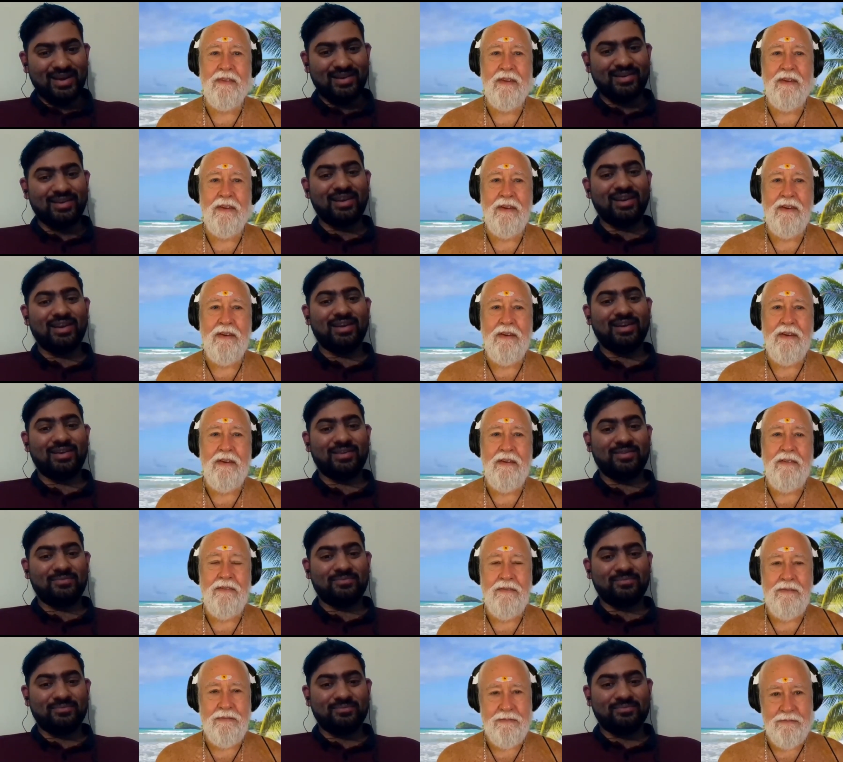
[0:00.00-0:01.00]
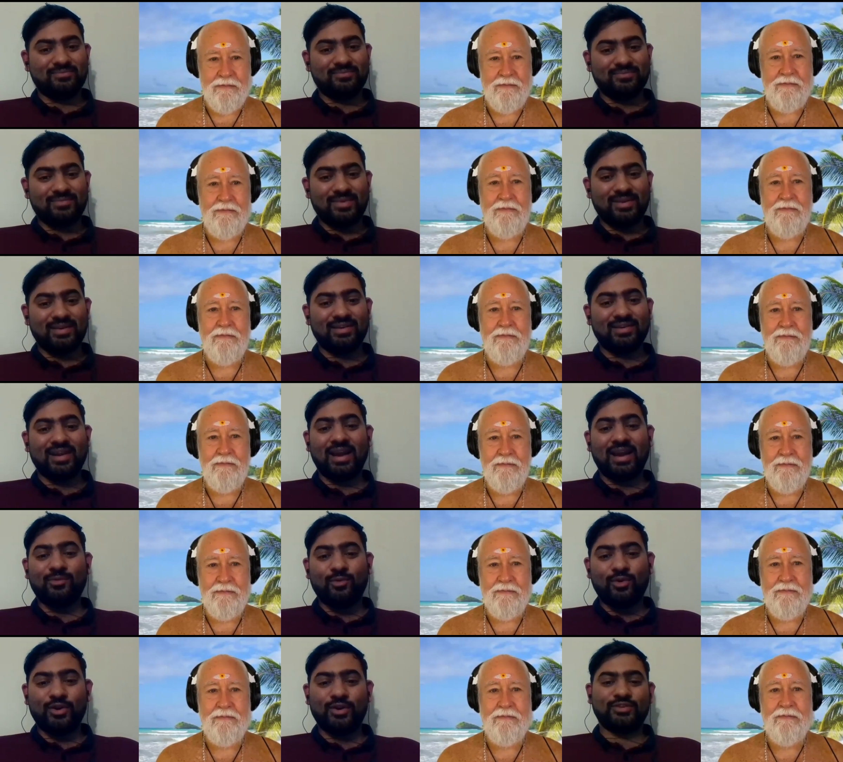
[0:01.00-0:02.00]
Speaker 1: I really like
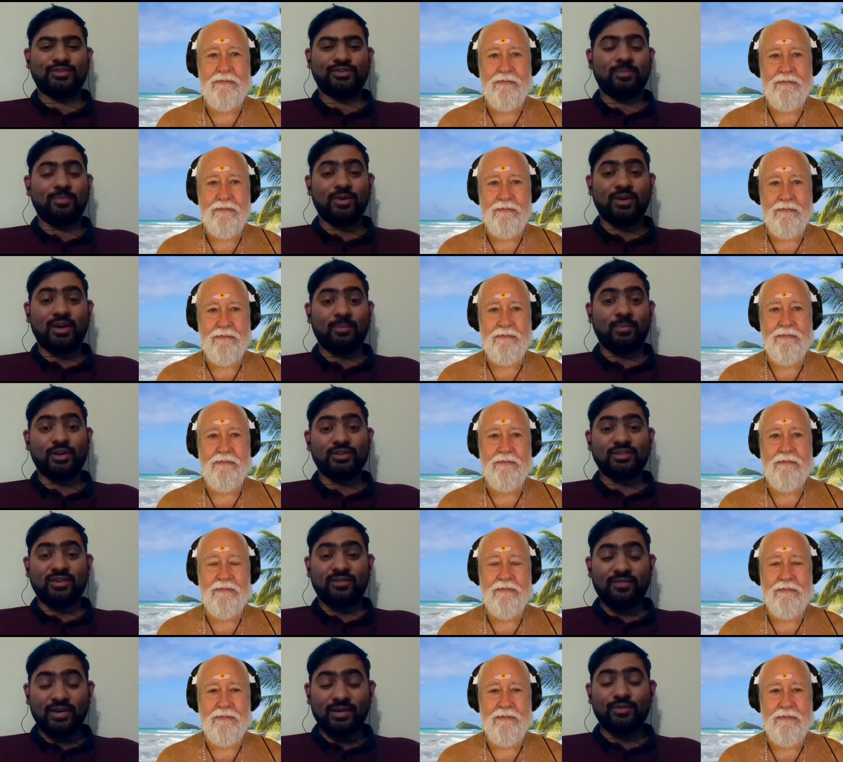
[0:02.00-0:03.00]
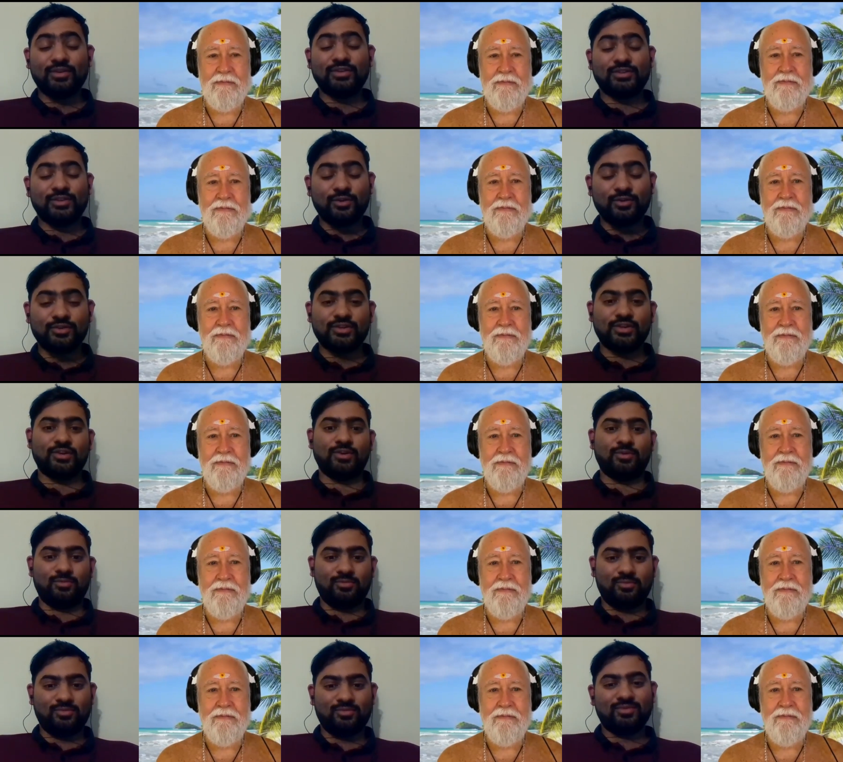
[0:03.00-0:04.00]
what you said because because I find it was so
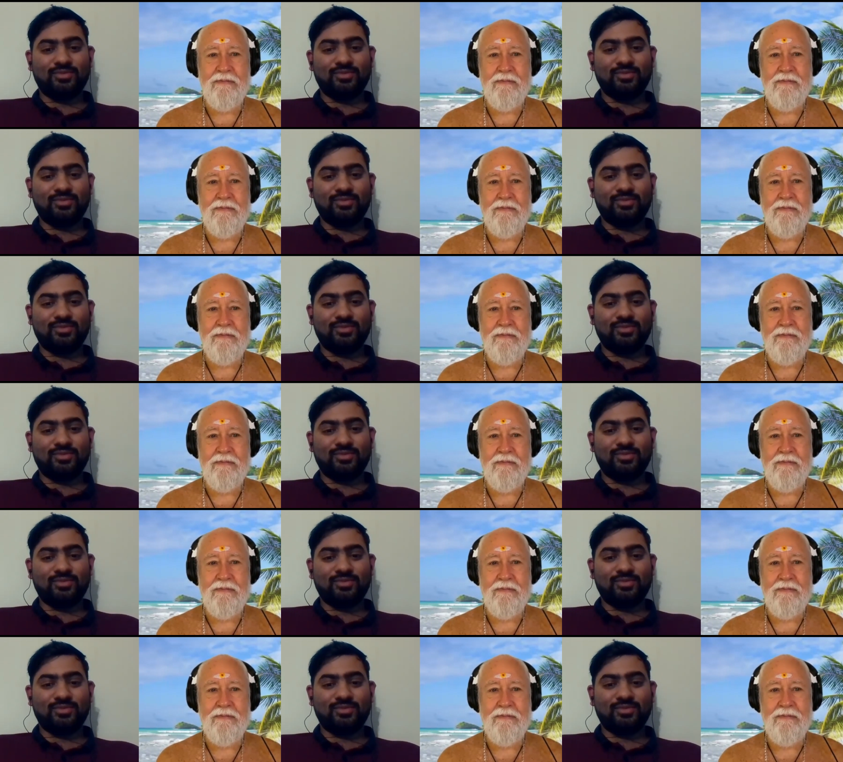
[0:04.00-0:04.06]
true.